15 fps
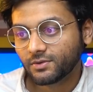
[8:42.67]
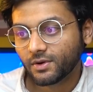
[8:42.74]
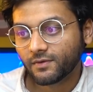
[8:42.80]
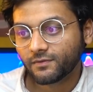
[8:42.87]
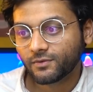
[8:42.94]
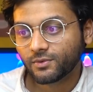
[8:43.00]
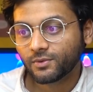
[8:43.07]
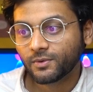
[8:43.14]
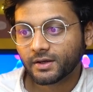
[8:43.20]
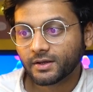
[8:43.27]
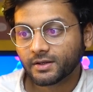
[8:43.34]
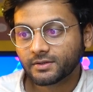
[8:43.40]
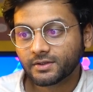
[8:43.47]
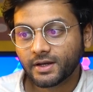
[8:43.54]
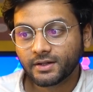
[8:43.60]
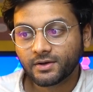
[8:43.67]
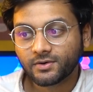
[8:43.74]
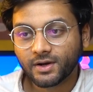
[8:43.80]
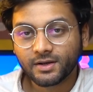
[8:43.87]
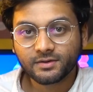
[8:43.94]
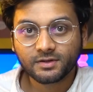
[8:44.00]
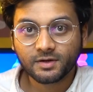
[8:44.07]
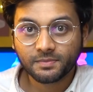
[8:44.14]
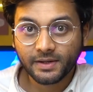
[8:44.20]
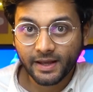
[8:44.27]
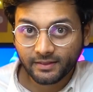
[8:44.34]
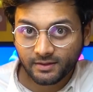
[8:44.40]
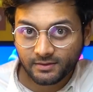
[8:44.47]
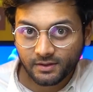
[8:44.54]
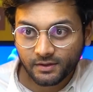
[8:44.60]
You have to send the transcript
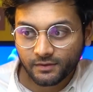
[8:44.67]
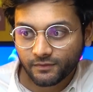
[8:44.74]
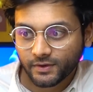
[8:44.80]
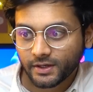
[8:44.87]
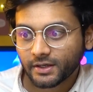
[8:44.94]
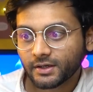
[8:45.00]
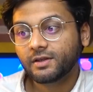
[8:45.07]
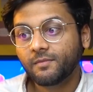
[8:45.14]
and the certificate.